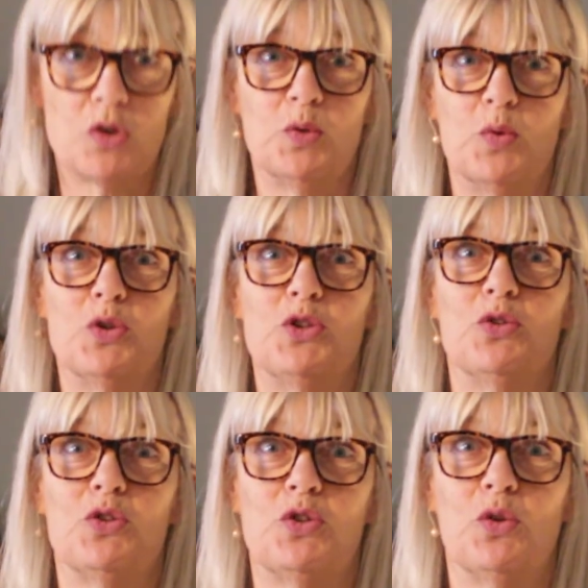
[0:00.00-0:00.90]
towards your
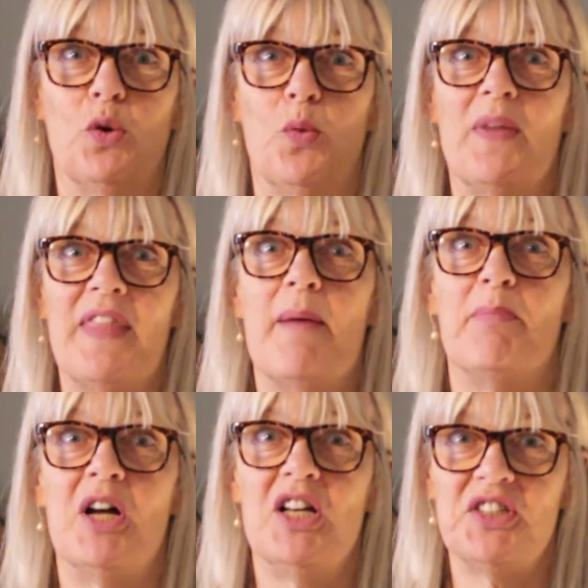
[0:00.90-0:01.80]
store with their
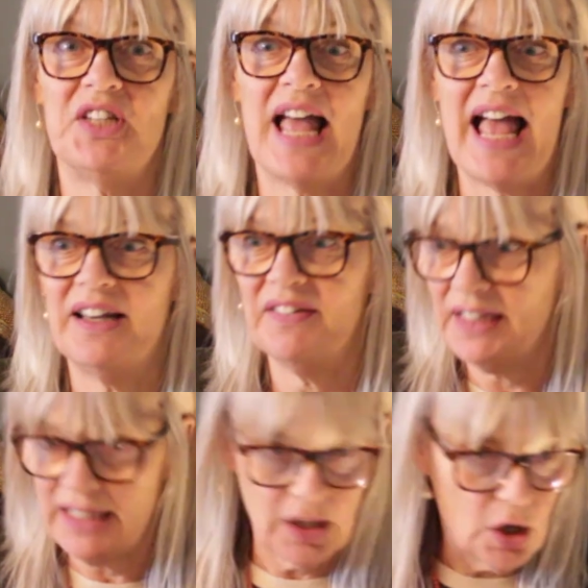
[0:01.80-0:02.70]
purse in hand
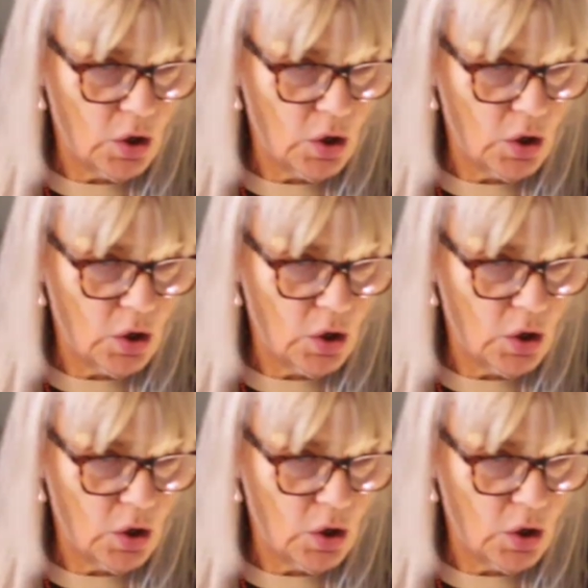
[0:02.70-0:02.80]
thinking,